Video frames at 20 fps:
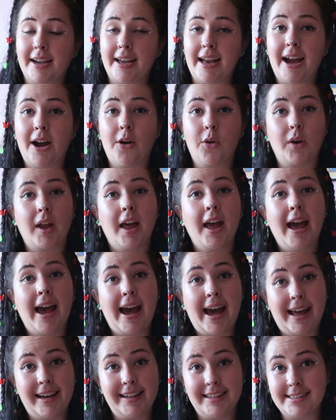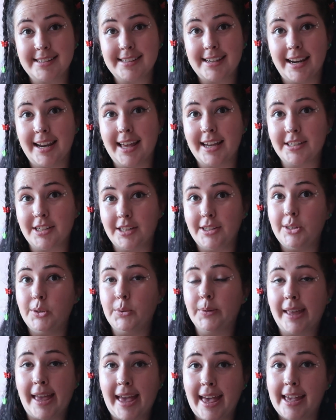account Alice Collector
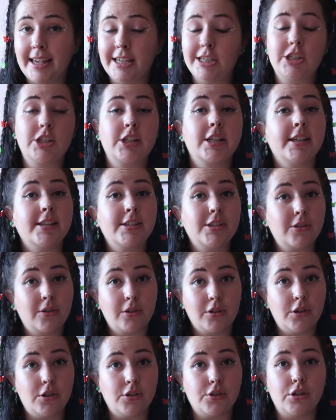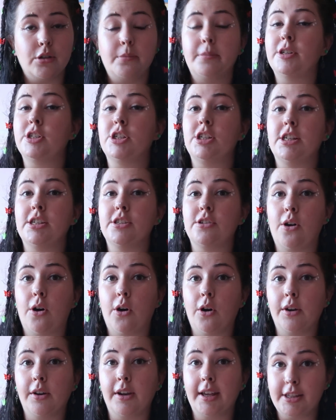UK. She isn't on YouTube, but she is
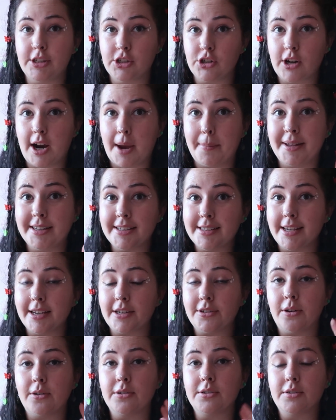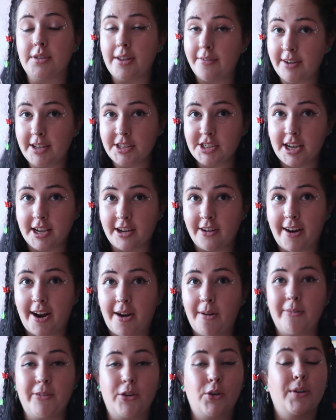on Instagram and TikTok, so definitely check her
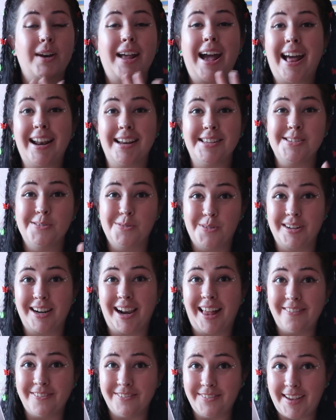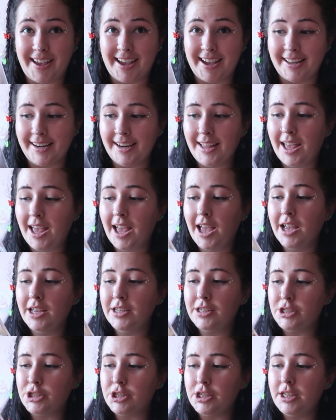out if you're an Alice in Wonderland fan.
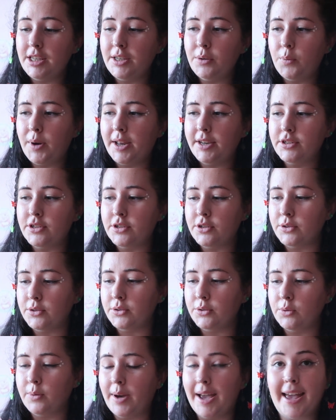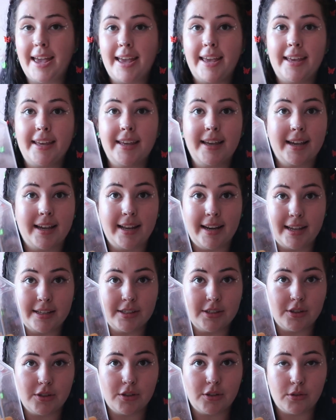She went to a
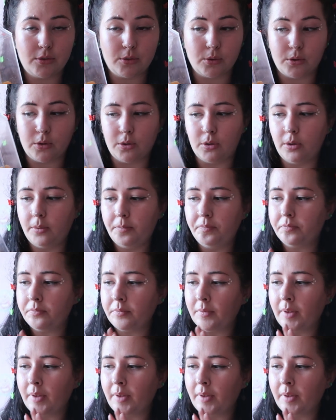collector's store